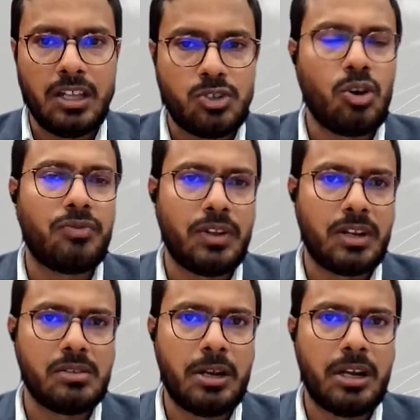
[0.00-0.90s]
in
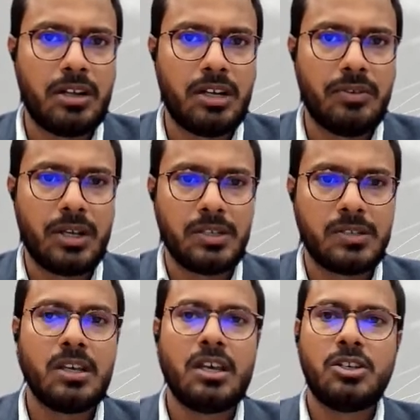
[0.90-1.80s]
software as a medical
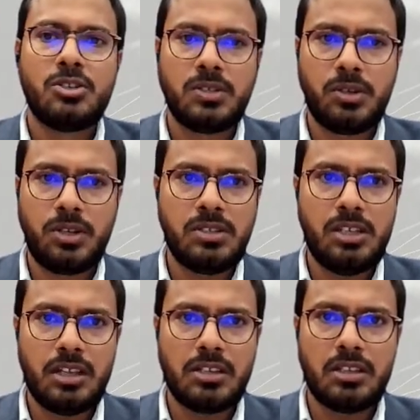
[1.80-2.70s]
device. So as you can
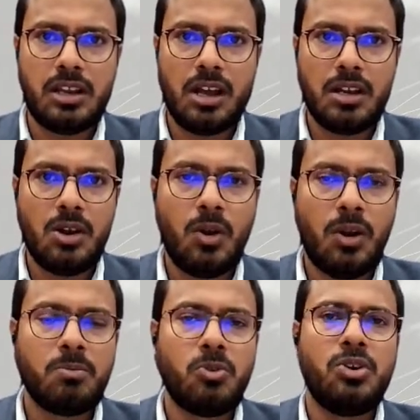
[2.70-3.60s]
see that there are a
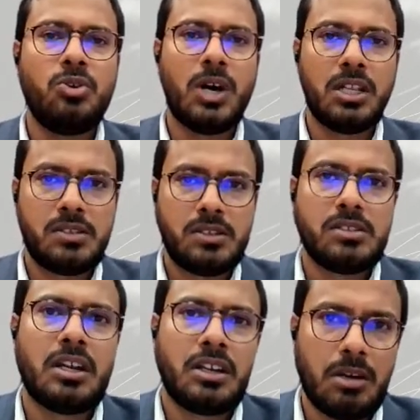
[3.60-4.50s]
lot more
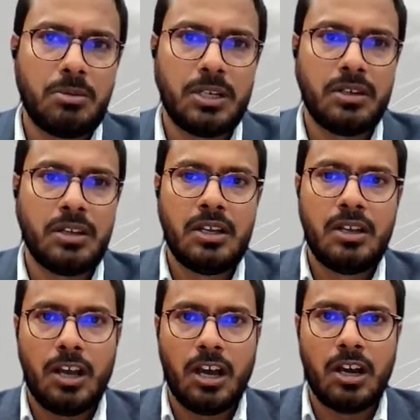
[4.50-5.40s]
nuances that come
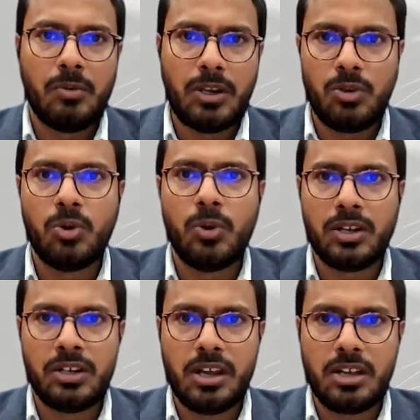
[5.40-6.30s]
in when you go
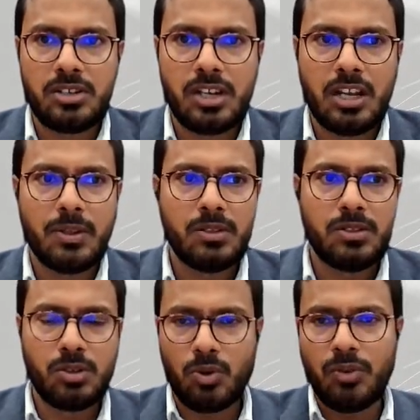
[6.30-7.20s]
at an industry level.
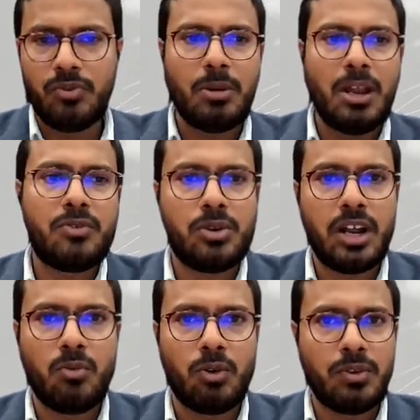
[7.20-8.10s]
So going from left to
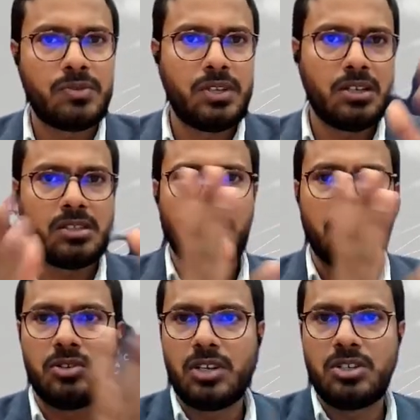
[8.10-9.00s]
right, what we've seen is that
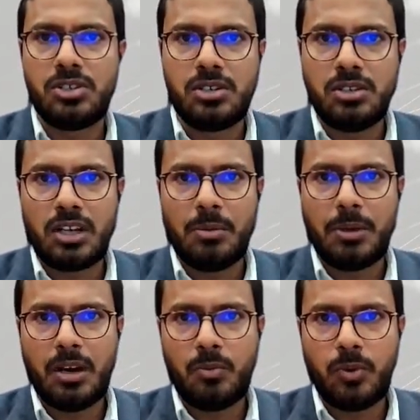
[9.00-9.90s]
a region
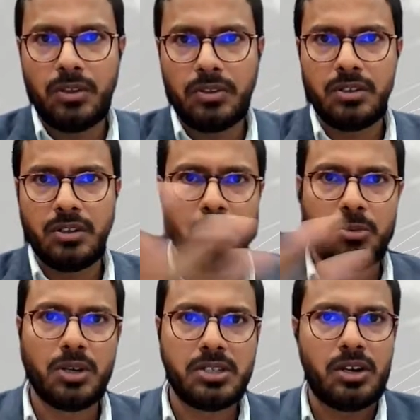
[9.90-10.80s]
coming up with a
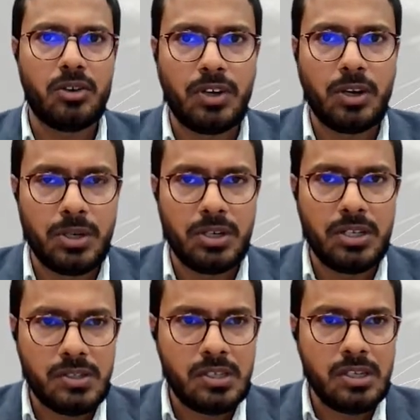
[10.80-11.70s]
broad set of
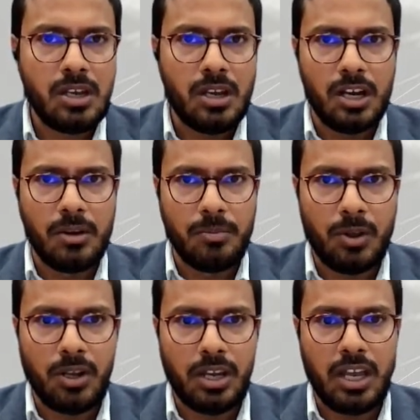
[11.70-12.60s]
governance.
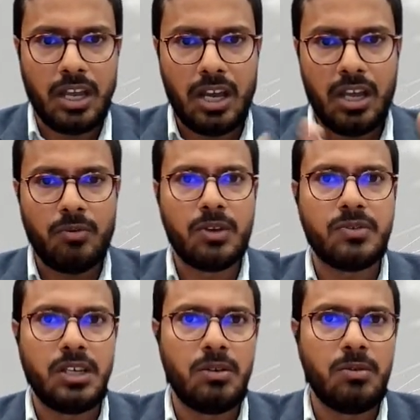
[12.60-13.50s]
On AI, we have
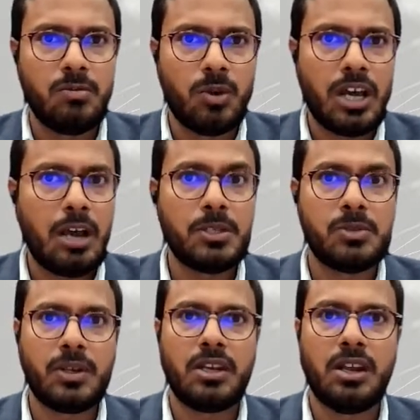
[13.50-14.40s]
seen what
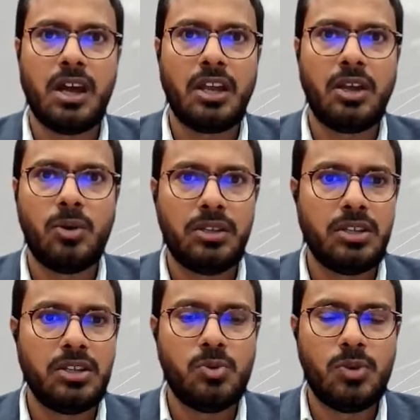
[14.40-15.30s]
happens when an IO at
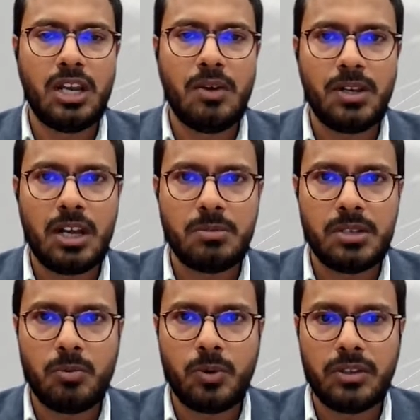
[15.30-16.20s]
the UN level
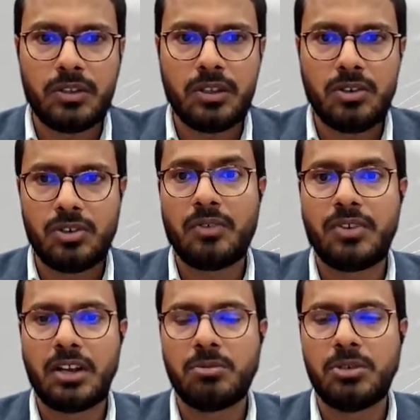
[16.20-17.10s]
comes up with
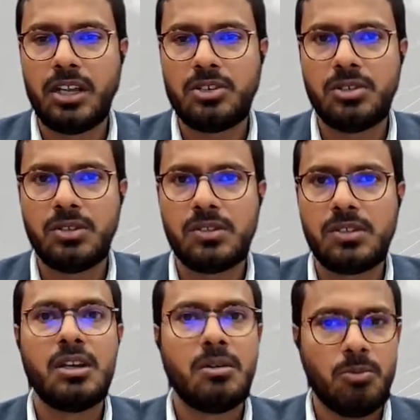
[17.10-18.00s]
draft
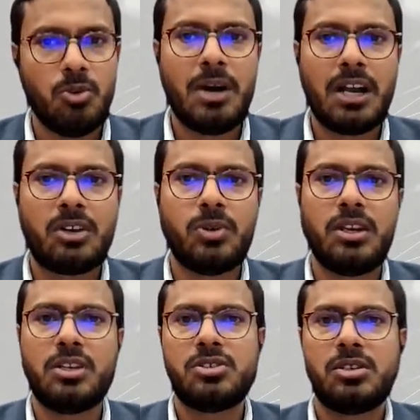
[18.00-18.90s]
recommendations, more macro in
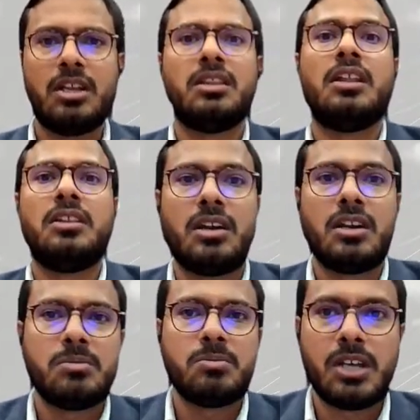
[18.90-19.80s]
nature, and then there
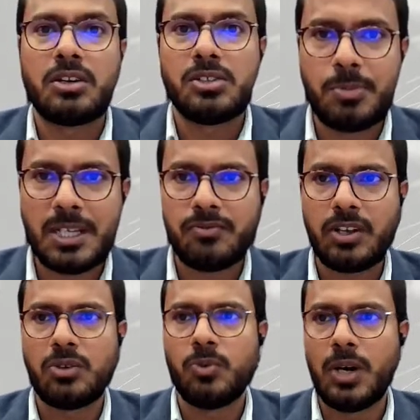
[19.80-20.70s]
are some
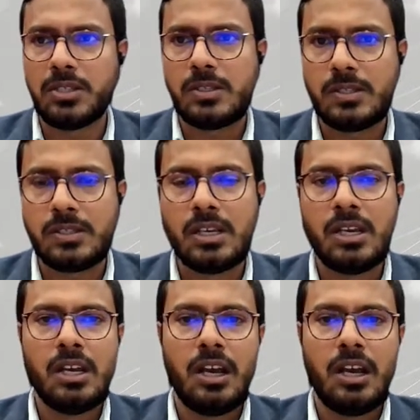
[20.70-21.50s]
sector-specific nuances.